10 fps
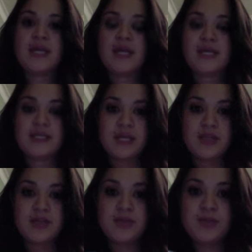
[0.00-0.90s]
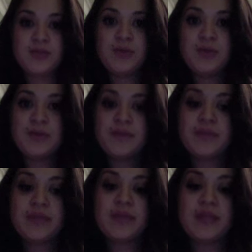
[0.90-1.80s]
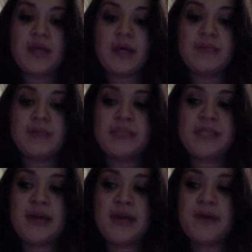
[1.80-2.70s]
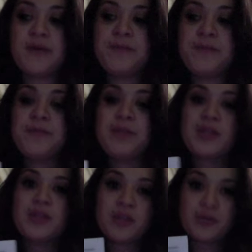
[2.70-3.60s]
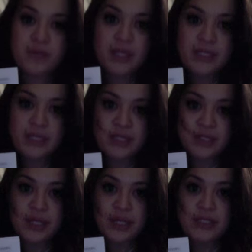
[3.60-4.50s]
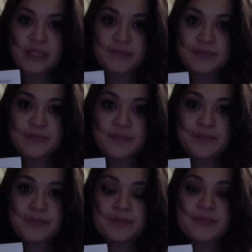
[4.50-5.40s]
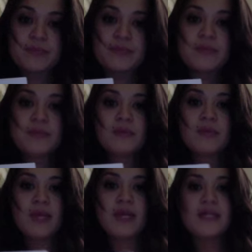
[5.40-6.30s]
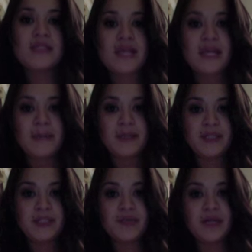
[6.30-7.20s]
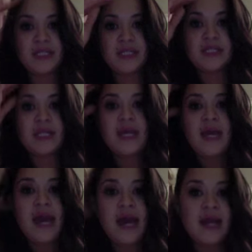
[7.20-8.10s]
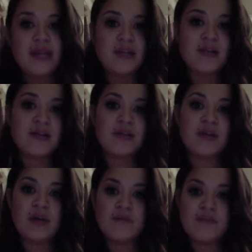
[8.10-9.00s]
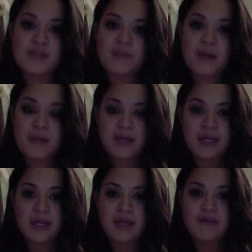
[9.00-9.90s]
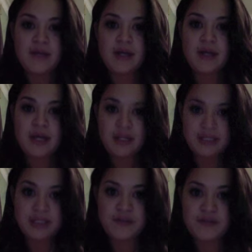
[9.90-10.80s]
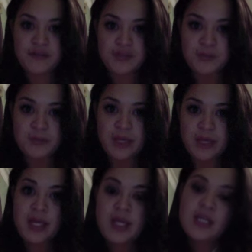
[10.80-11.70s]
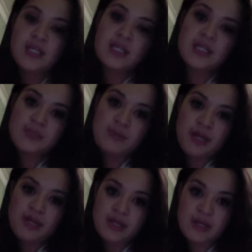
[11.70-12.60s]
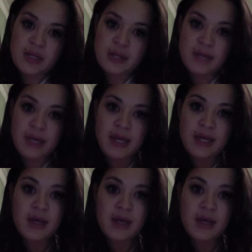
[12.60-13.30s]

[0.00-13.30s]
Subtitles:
is that you sell 3 essential kits and sign up at least 2 agents at their first spa party, if not at least their first week. This way they're going to make